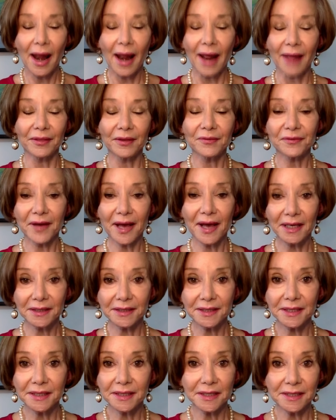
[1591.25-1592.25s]
And the
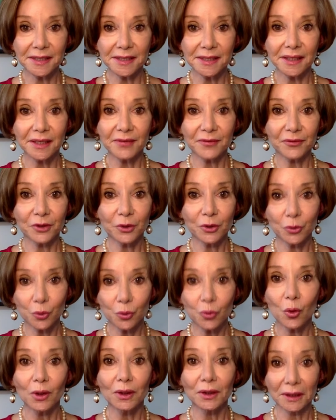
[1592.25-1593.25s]
fact is that if
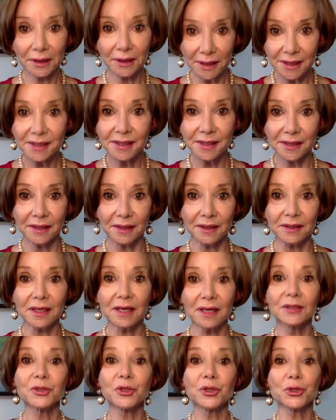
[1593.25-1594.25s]
you
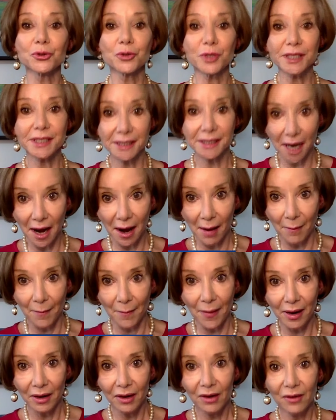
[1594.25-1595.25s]
listen to
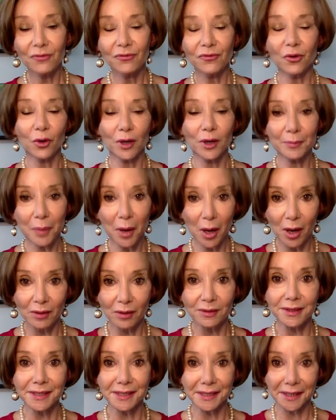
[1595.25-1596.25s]
some foreign
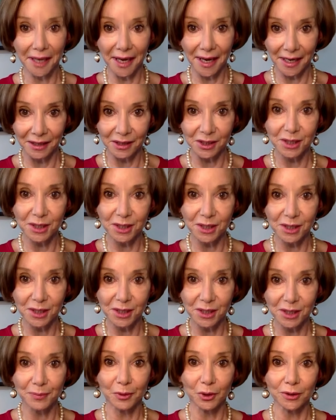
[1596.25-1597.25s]
policy
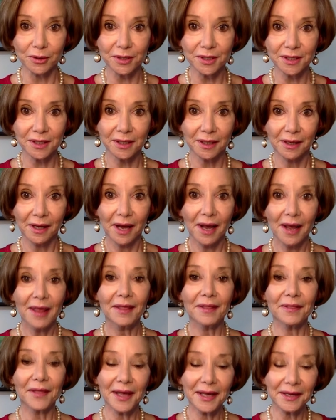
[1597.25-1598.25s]
experts,
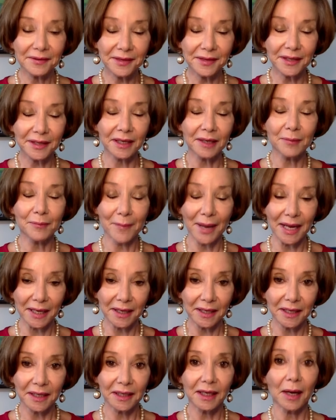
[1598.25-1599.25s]
they think
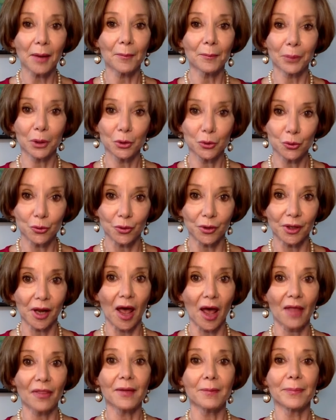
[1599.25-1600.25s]
making Putin
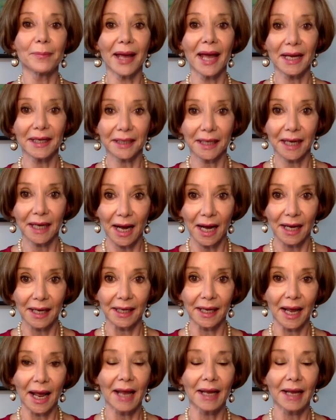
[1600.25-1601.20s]
the bad guy